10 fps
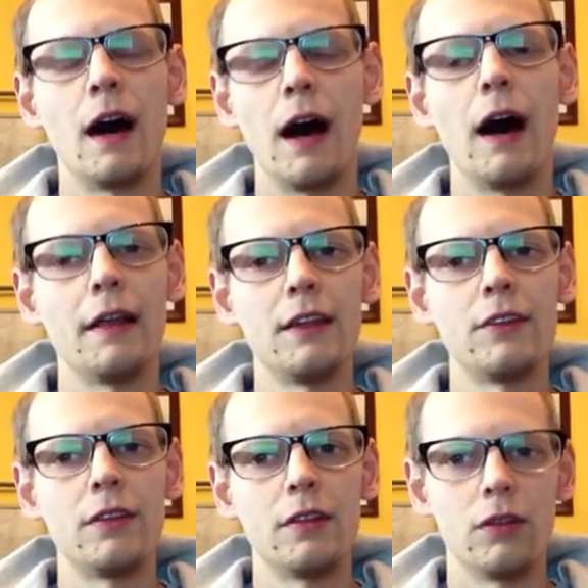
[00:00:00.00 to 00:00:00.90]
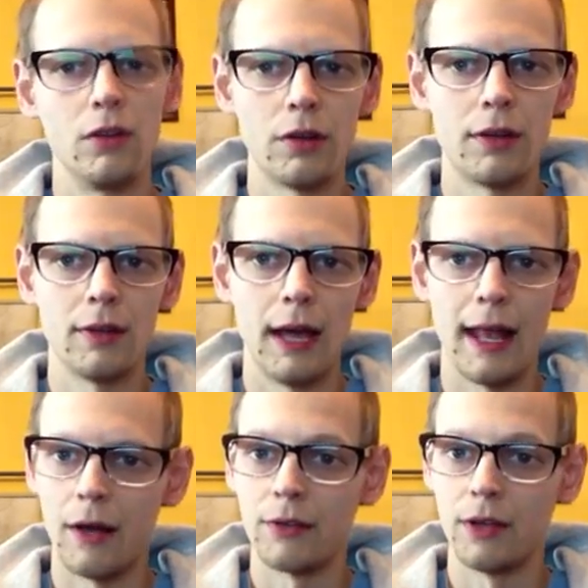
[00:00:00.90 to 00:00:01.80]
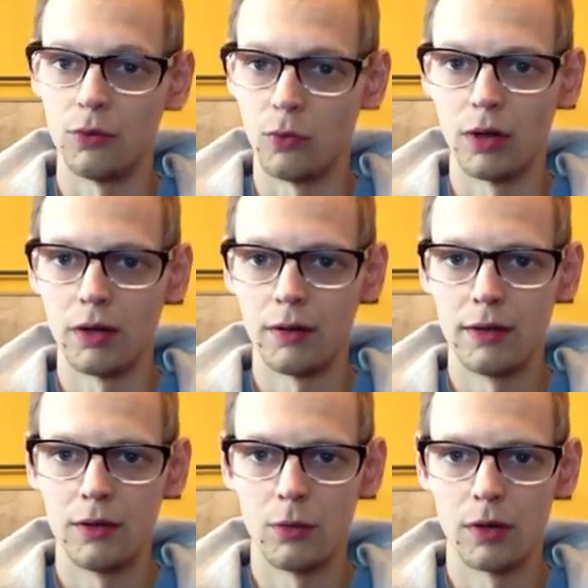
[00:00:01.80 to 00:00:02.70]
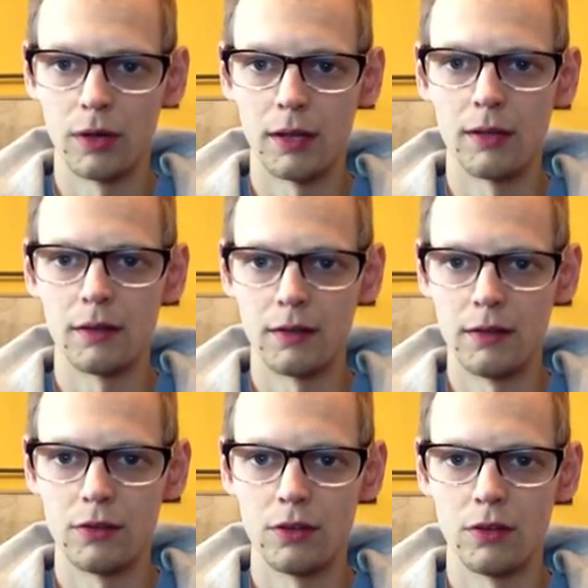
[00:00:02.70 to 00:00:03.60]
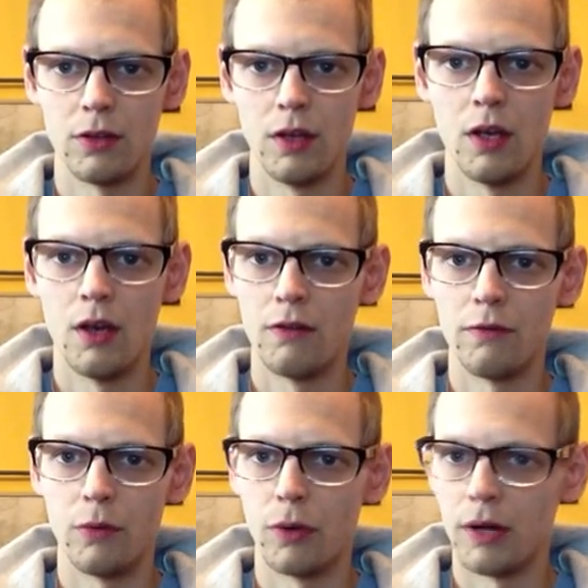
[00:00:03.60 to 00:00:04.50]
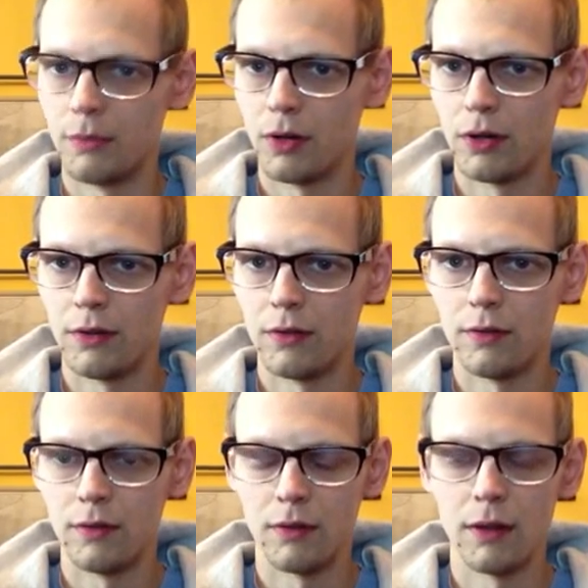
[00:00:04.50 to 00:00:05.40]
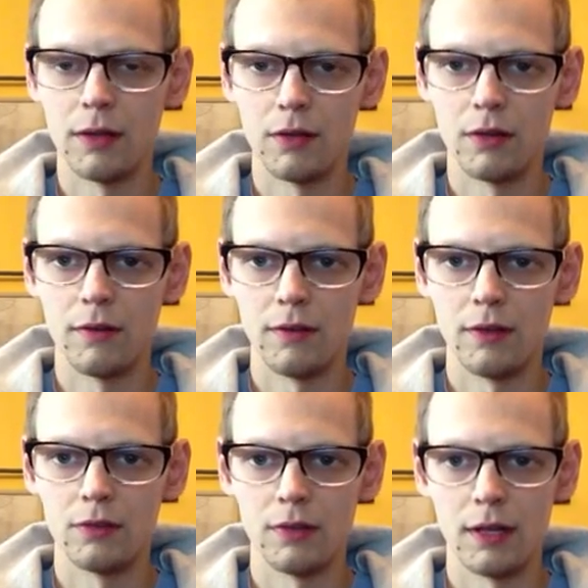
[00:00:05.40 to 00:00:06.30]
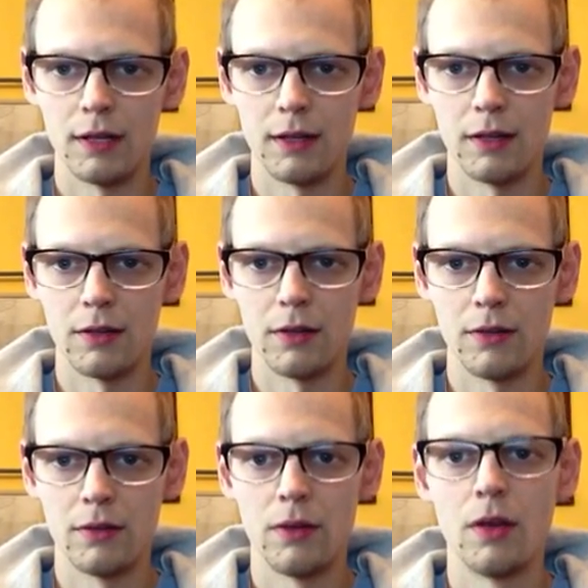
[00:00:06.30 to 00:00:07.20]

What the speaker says: honest look at how things were in the working conditions for immigrants around the turn of the century, 1900s.